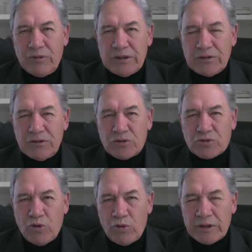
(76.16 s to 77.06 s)
when
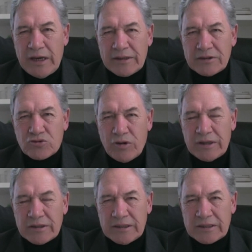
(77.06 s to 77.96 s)
you trawl down and
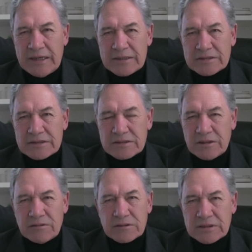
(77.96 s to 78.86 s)
try and get answers,
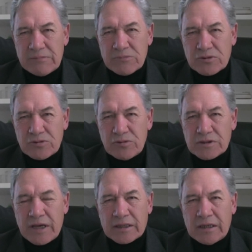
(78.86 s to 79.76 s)
don't seem to
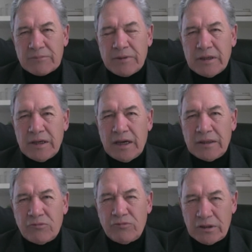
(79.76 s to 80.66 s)
stack up.
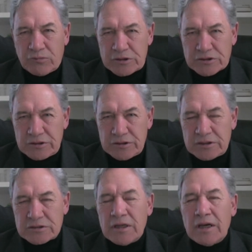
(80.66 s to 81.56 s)
And the real question
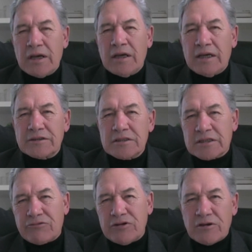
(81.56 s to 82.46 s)
is, has this
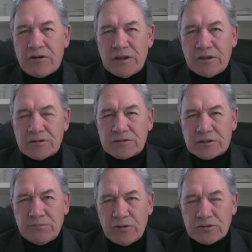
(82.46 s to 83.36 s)
country totally lost
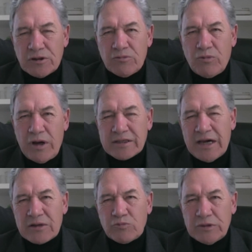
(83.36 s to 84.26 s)
its mojo? Why
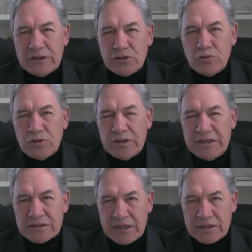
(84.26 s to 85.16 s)
can't we do
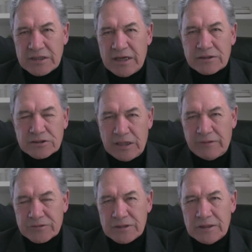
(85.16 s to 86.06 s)
these things
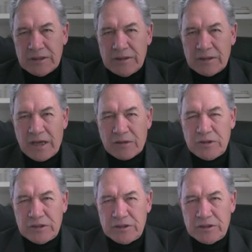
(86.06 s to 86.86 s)
ourselves, like